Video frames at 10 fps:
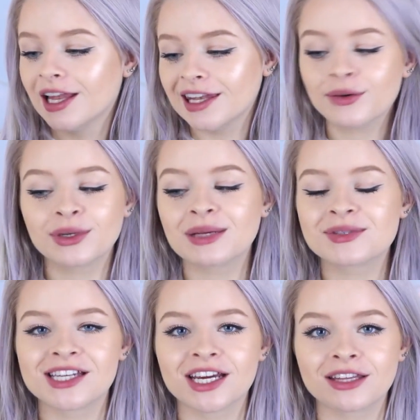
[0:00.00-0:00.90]
liquid
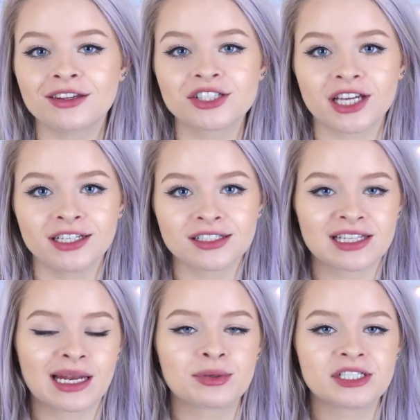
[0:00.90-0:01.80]
lipstick in the shade
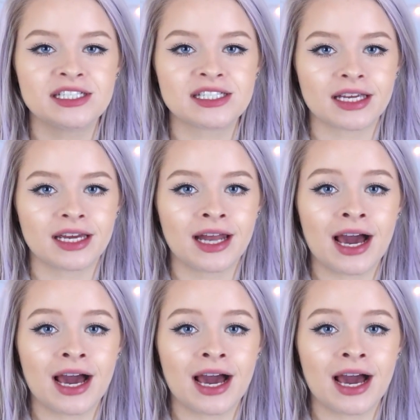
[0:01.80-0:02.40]
Celebrity Skin,